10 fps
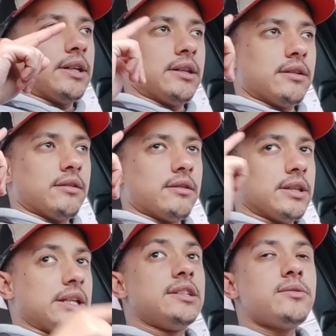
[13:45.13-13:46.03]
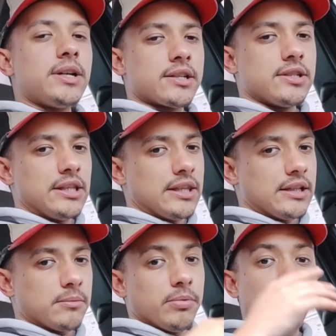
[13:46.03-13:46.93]
and the reason I actually did
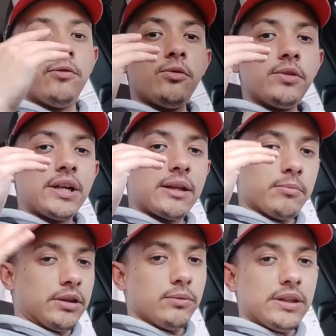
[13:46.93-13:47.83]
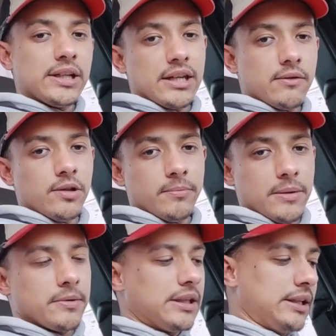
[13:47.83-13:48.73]
that between the caravel
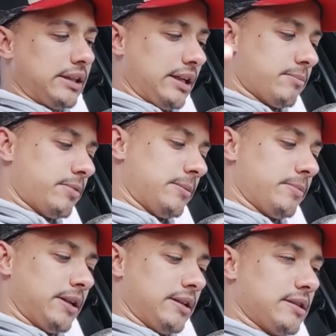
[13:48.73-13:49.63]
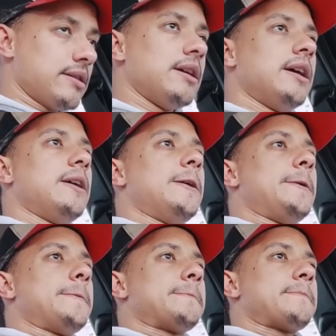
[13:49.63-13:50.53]
pump and the in-tank pump is
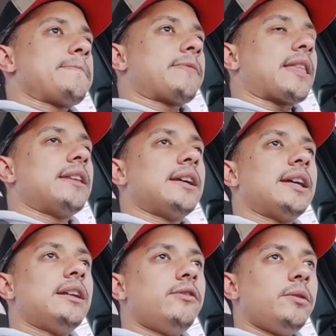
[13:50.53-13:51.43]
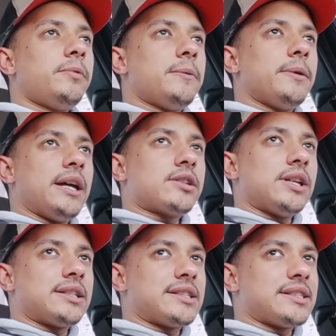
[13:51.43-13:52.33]
the caravel pump
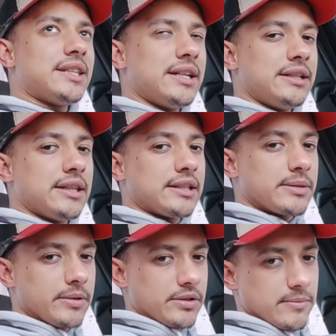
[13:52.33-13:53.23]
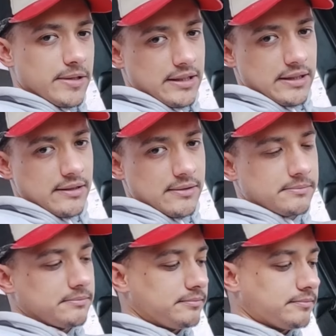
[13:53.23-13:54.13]
actually has a strainer that's supposed to be in there.
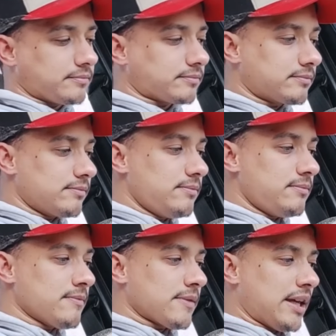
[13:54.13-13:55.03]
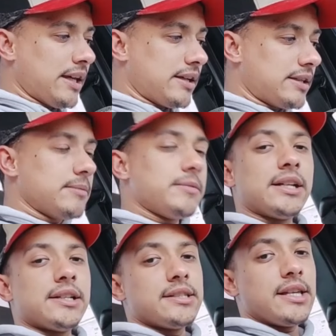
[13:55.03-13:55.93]
And in
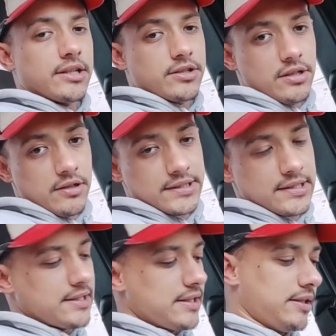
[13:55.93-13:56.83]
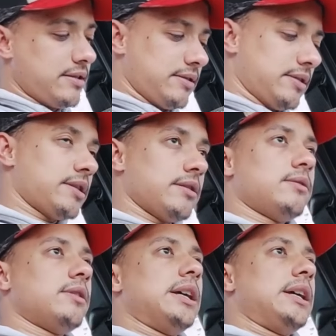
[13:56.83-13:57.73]
my case, I actually lost the strainer,
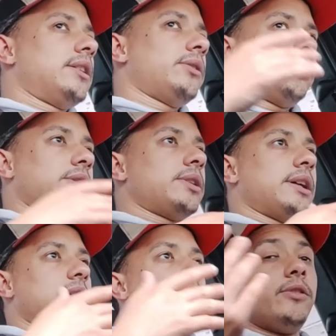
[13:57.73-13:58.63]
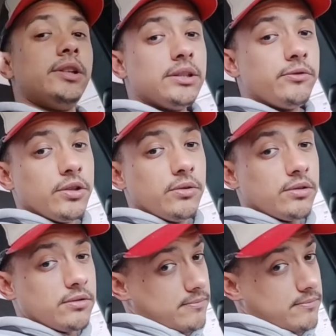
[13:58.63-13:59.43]
so I thought, okay, filtered fuel